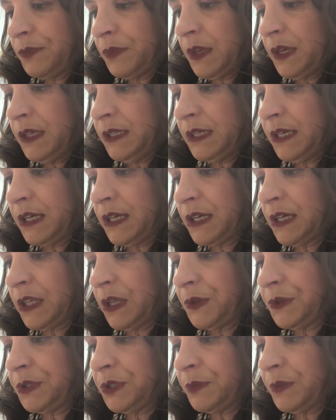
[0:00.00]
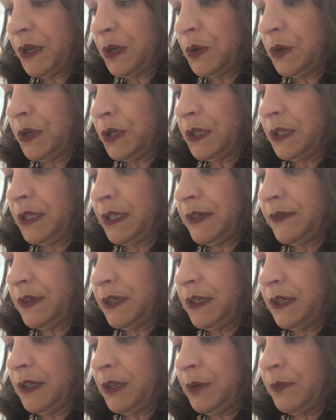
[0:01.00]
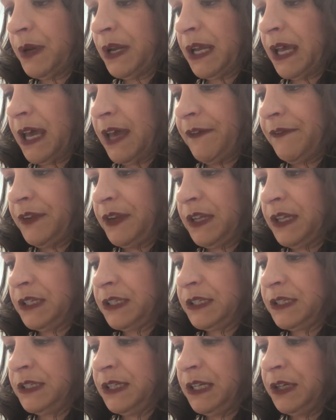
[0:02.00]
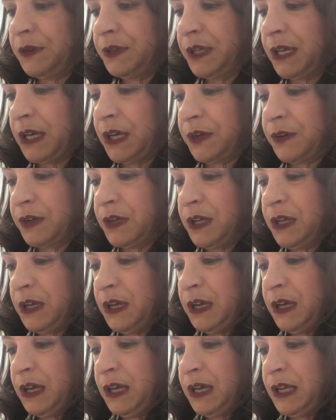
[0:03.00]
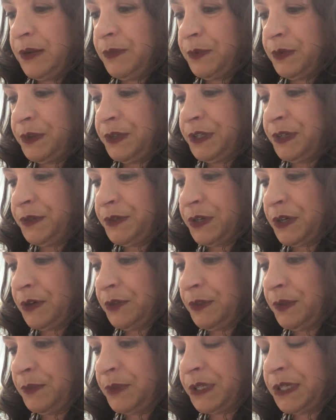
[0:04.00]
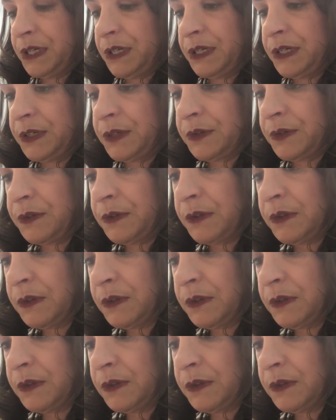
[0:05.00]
I'm going to get close to my corner, leaving about a ½ inch, needle down, and I'm going to turn the material.